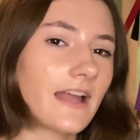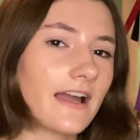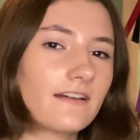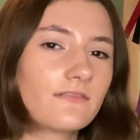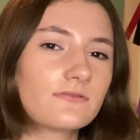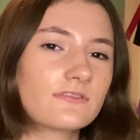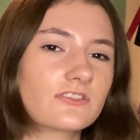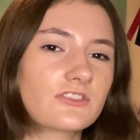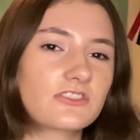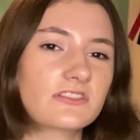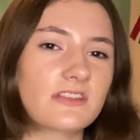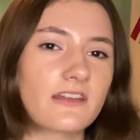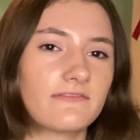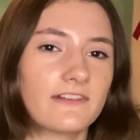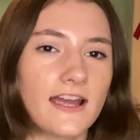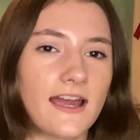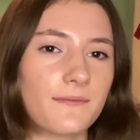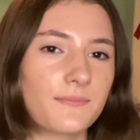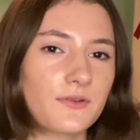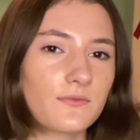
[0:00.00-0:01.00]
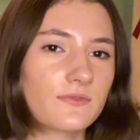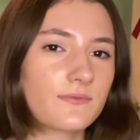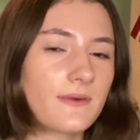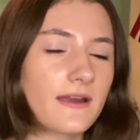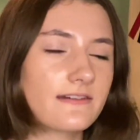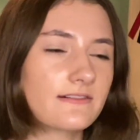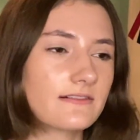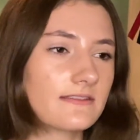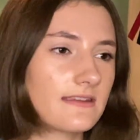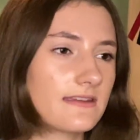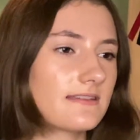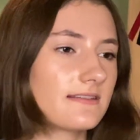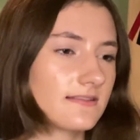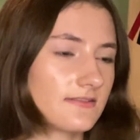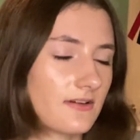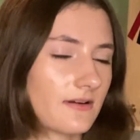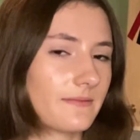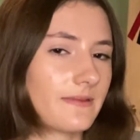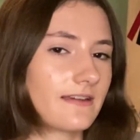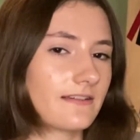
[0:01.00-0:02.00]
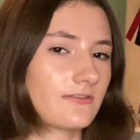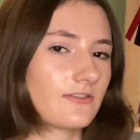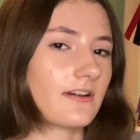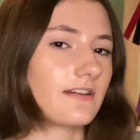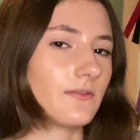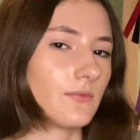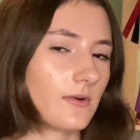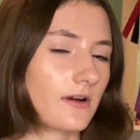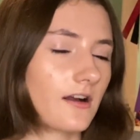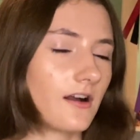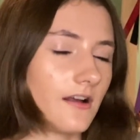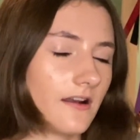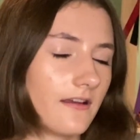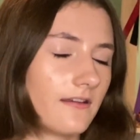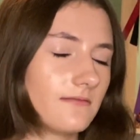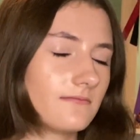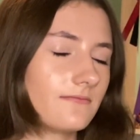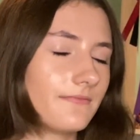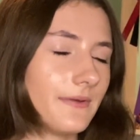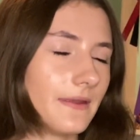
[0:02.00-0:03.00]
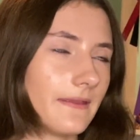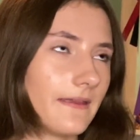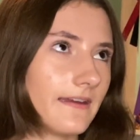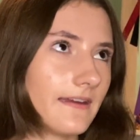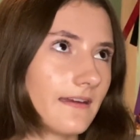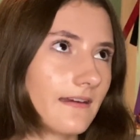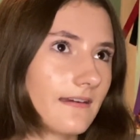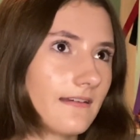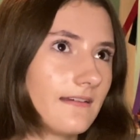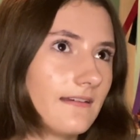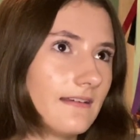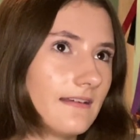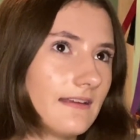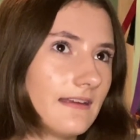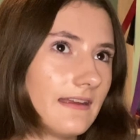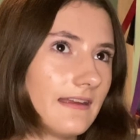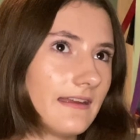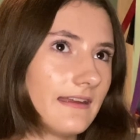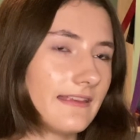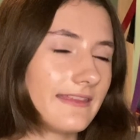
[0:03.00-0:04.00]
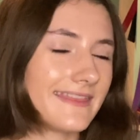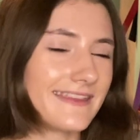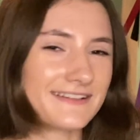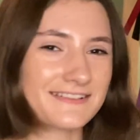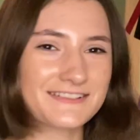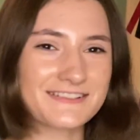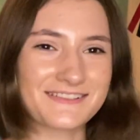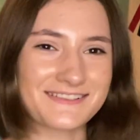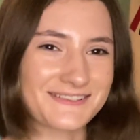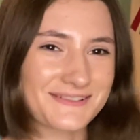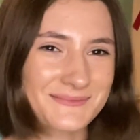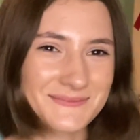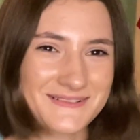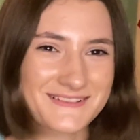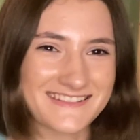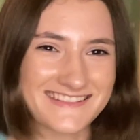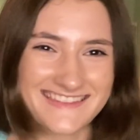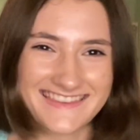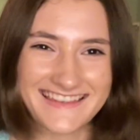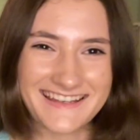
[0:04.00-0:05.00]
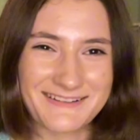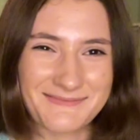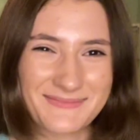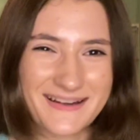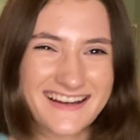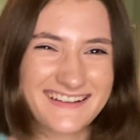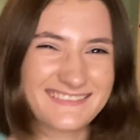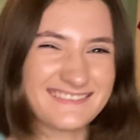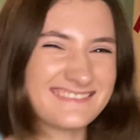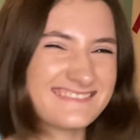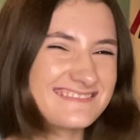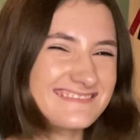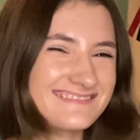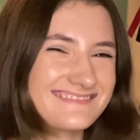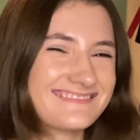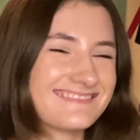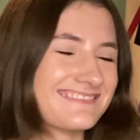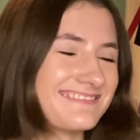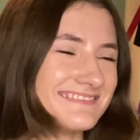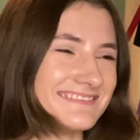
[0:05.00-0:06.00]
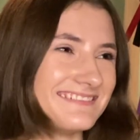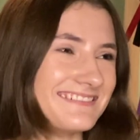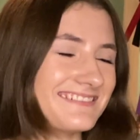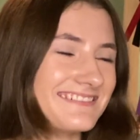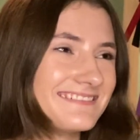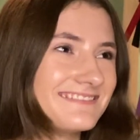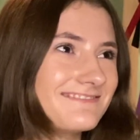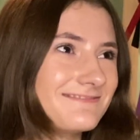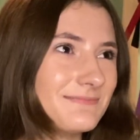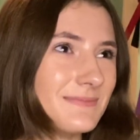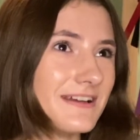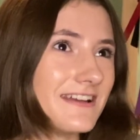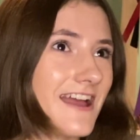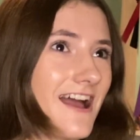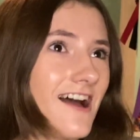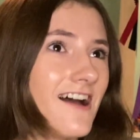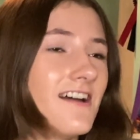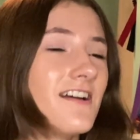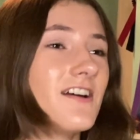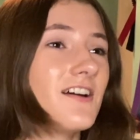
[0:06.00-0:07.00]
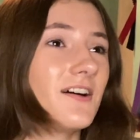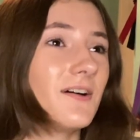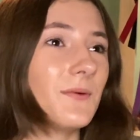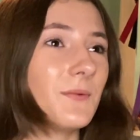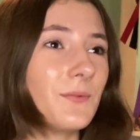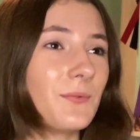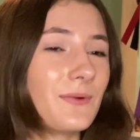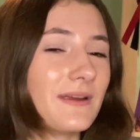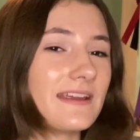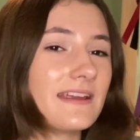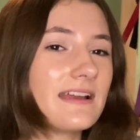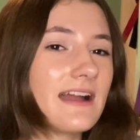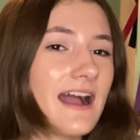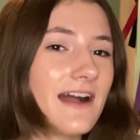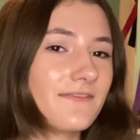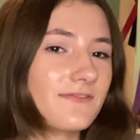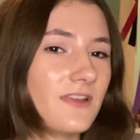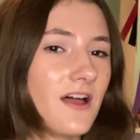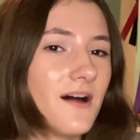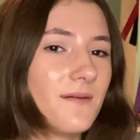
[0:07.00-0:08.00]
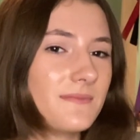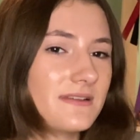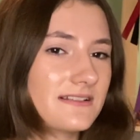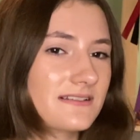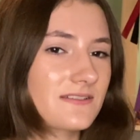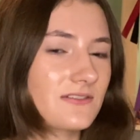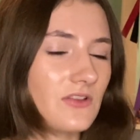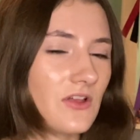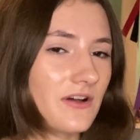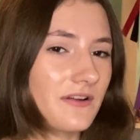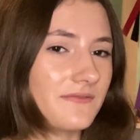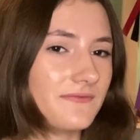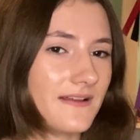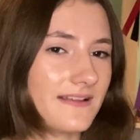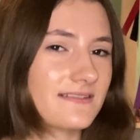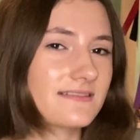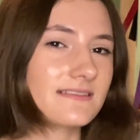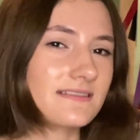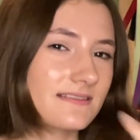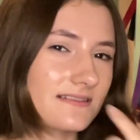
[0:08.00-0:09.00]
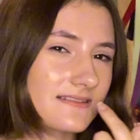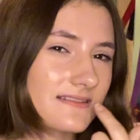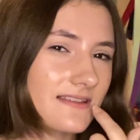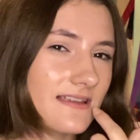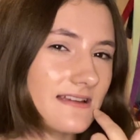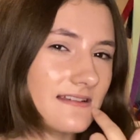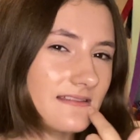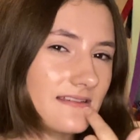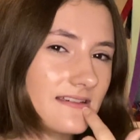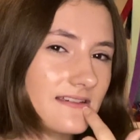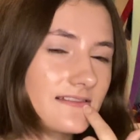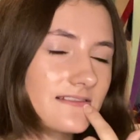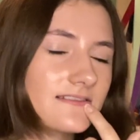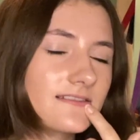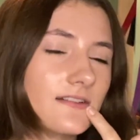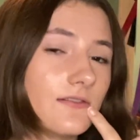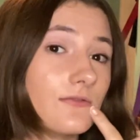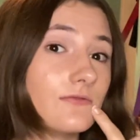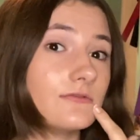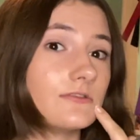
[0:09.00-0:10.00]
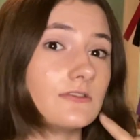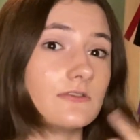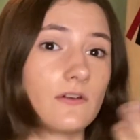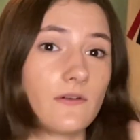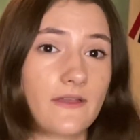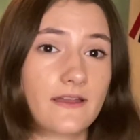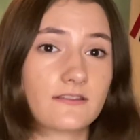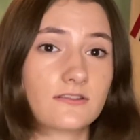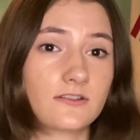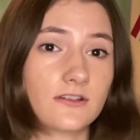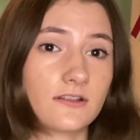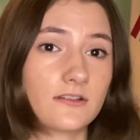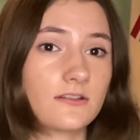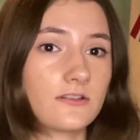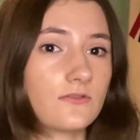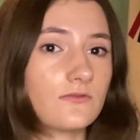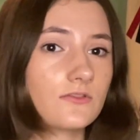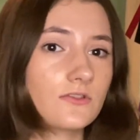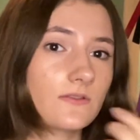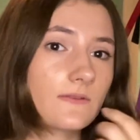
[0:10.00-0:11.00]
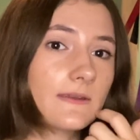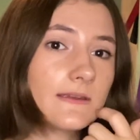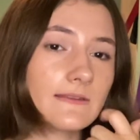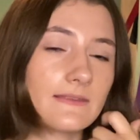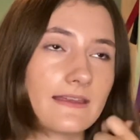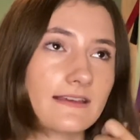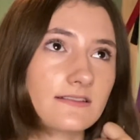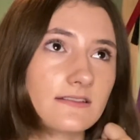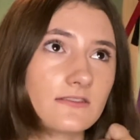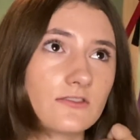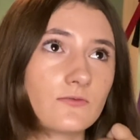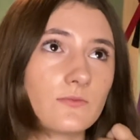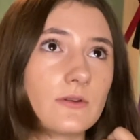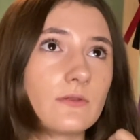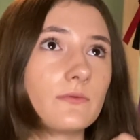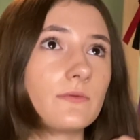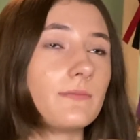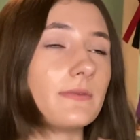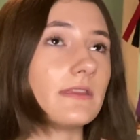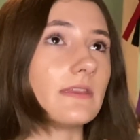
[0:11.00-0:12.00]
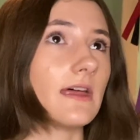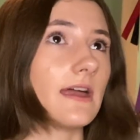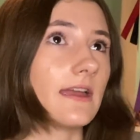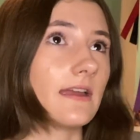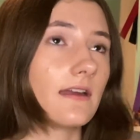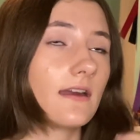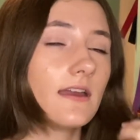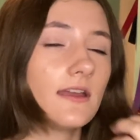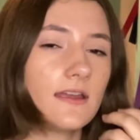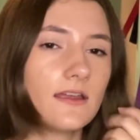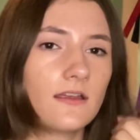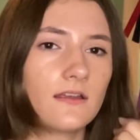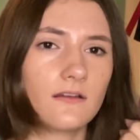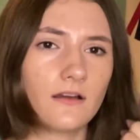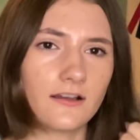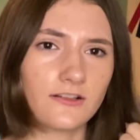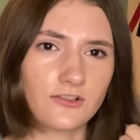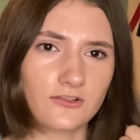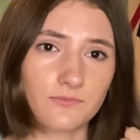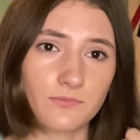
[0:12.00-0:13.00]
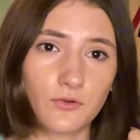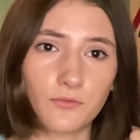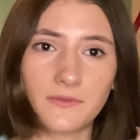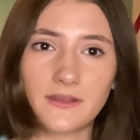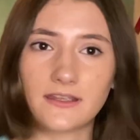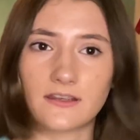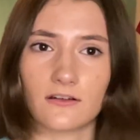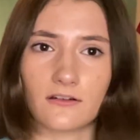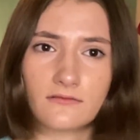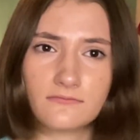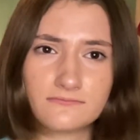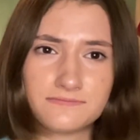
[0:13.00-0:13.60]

I was just never happy with my release. So I'm like trying to work on it, but like there's just so much to think about. Ugh. But yeah, we have not missed a lot of fences lately, so you know that's good. Usually in lessons we would be like, I just pulled my hair.